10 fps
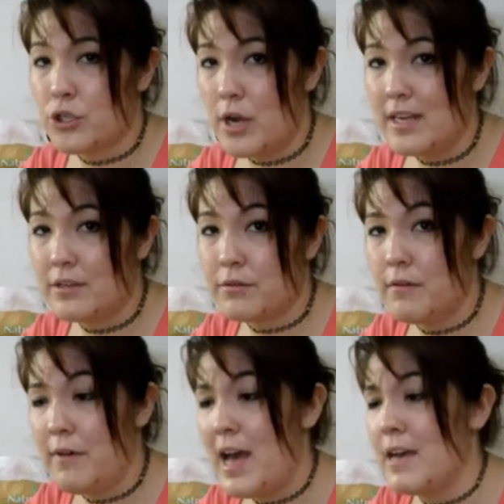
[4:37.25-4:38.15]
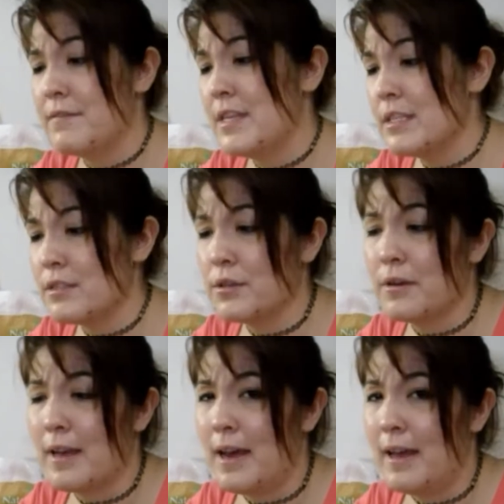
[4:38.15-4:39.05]
tried to revive this
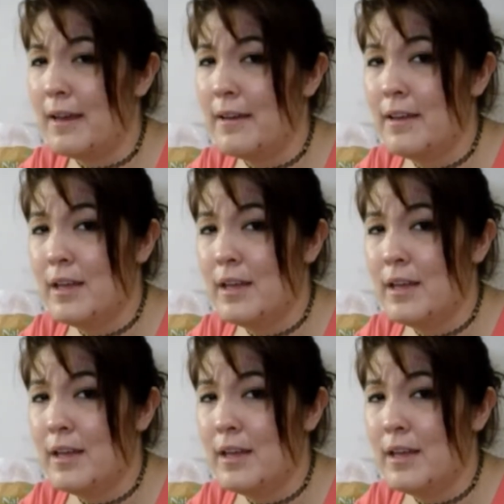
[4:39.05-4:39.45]
little guy